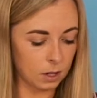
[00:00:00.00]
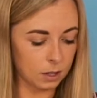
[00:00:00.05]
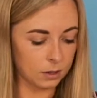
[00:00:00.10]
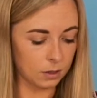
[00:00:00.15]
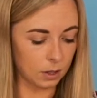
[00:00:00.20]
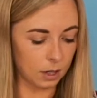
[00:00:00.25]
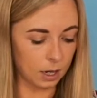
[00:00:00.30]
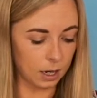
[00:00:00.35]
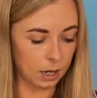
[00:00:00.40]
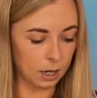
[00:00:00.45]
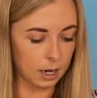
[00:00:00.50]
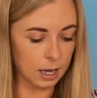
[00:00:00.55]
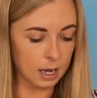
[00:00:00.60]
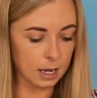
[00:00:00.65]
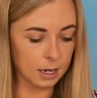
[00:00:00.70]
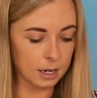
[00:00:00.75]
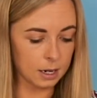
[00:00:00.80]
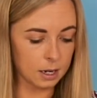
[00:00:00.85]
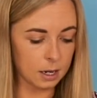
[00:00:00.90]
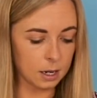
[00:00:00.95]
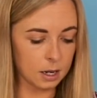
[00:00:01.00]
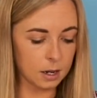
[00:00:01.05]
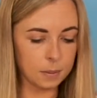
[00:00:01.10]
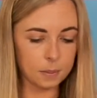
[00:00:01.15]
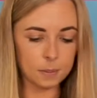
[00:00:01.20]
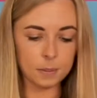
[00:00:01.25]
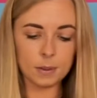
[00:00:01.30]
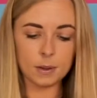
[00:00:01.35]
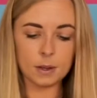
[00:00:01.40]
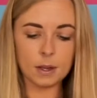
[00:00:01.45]
So I got to line it
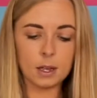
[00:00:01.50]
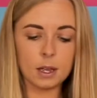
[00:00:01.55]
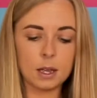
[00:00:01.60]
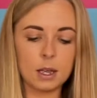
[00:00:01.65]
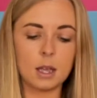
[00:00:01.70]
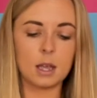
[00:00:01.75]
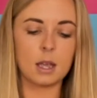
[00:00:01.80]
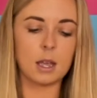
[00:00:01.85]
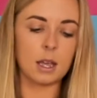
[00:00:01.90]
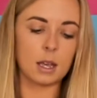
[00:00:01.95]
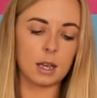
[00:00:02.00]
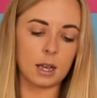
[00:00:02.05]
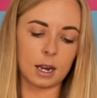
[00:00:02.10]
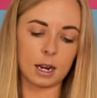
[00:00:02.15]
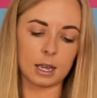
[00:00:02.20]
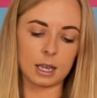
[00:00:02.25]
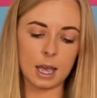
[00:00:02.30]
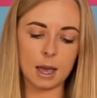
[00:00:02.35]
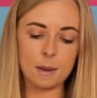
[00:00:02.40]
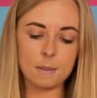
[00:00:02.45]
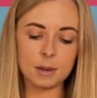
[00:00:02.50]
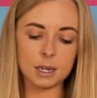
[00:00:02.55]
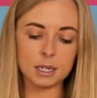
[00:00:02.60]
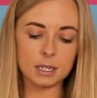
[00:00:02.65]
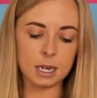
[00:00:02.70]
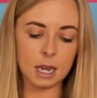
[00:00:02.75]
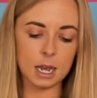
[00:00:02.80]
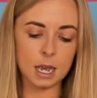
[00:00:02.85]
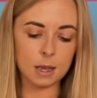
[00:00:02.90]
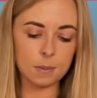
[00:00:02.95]
up, got to get my
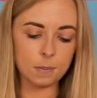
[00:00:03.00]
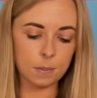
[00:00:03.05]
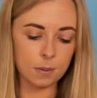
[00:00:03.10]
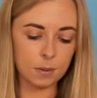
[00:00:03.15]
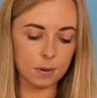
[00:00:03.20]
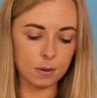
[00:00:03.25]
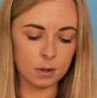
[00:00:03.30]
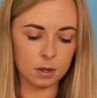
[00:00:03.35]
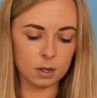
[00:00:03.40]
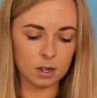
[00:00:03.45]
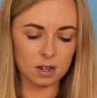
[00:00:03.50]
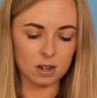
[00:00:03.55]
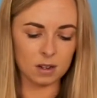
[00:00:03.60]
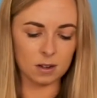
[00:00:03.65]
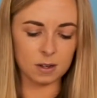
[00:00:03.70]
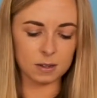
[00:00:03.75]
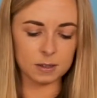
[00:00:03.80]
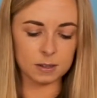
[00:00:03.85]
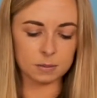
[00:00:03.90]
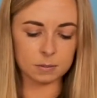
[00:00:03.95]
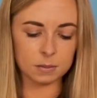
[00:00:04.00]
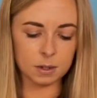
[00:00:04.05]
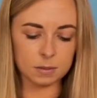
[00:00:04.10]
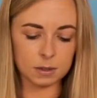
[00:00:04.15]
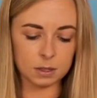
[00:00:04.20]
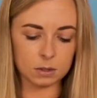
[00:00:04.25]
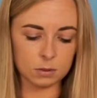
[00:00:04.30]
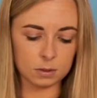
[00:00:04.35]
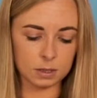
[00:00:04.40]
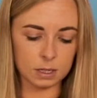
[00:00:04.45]
tape. Oh,
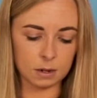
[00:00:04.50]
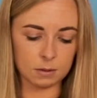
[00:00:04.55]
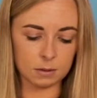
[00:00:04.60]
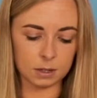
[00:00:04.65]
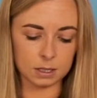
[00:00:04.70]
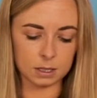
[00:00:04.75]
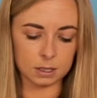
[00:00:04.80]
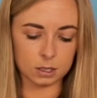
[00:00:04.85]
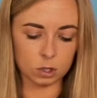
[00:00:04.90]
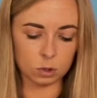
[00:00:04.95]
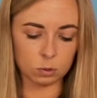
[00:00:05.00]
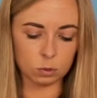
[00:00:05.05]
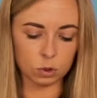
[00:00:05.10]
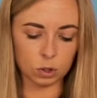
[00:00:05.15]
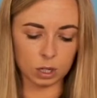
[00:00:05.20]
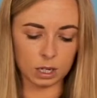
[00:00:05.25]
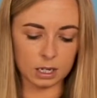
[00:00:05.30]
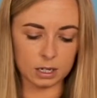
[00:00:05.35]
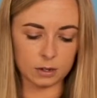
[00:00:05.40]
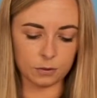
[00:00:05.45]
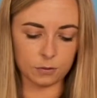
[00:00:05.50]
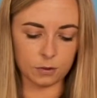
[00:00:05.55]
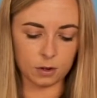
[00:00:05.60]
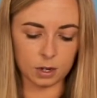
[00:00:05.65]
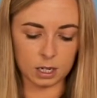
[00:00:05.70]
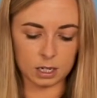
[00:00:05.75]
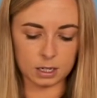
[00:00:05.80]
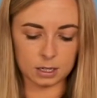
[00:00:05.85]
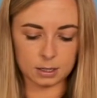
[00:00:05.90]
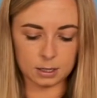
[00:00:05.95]
sometimes it goes down, it's so tricky to
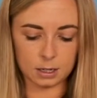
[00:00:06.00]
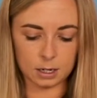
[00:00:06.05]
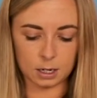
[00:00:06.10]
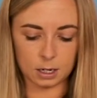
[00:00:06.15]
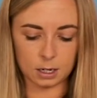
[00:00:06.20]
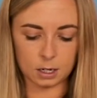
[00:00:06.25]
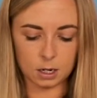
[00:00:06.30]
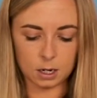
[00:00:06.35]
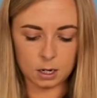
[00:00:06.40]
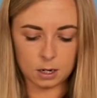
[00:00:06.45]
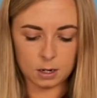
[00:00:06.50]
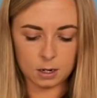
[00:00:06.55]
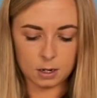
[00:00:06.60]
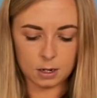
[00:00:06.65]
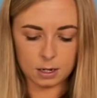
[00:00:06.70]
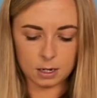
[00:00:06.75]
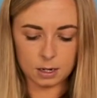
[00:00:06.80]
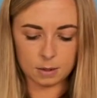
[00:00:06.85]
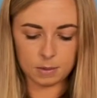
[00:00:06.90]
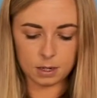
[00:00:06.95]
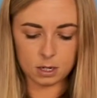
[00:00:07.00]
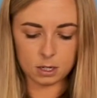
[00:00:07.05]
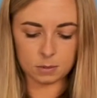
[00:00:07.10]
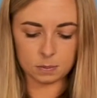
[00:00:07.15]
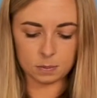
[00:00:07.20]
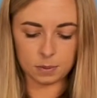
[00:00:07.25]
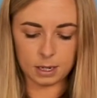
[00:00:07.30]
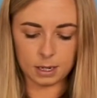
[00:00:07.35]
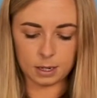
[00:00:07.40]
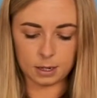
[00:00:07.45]
find, isn't it? Let me
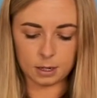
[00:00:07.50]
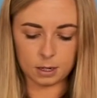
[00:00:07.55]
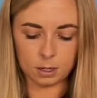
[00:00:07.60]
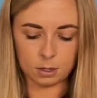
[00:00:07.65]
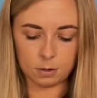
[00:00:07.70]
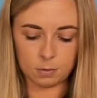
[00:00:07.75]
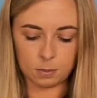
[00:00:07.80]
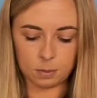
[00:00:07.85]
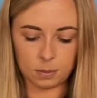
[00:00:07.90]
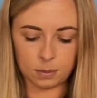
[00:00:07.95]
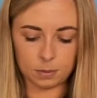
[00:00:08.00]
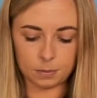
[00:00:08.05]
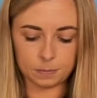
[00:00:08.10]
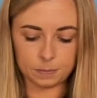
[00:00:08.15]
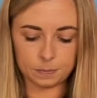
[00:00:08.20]
just peel it up.